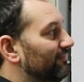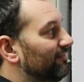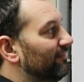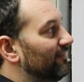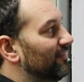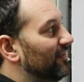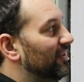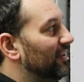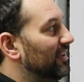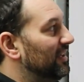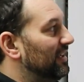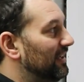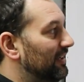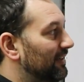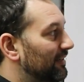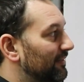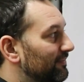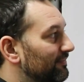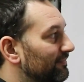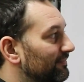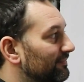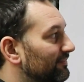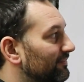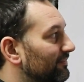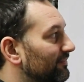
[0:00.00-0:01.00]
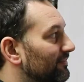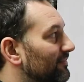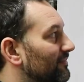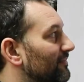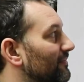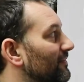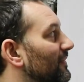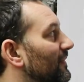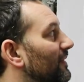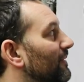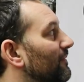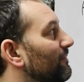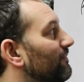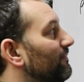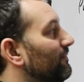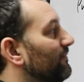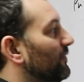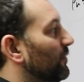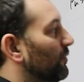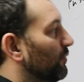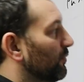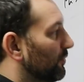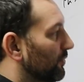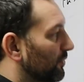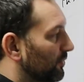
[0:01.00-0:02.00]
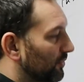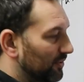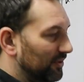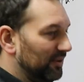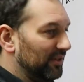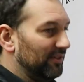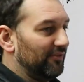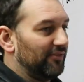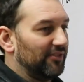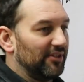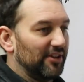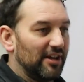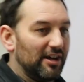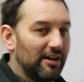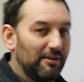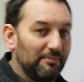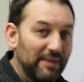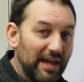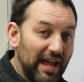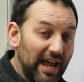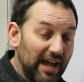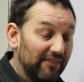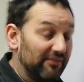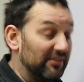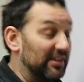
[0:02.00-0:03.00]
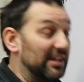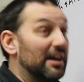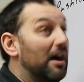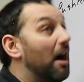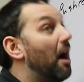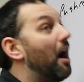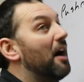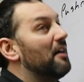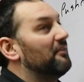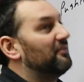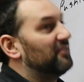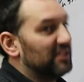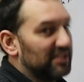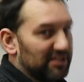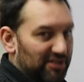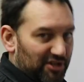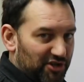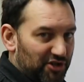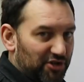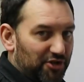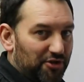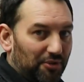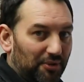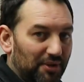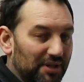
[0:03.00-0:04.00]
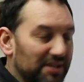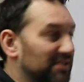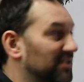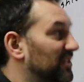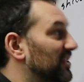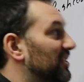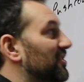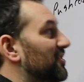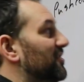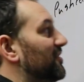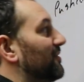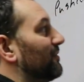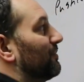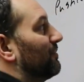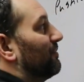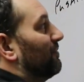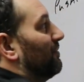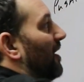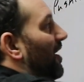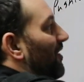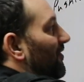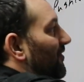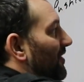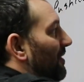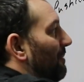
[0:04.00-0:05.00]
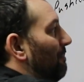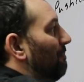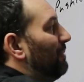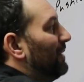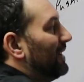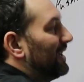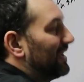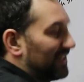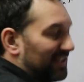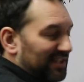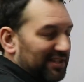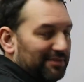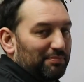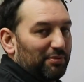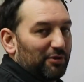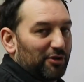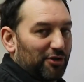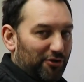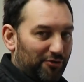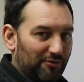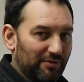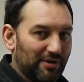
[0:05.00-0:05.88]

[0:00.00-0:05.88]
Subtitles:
the rule of thumb and the obvious choice is run the biggest push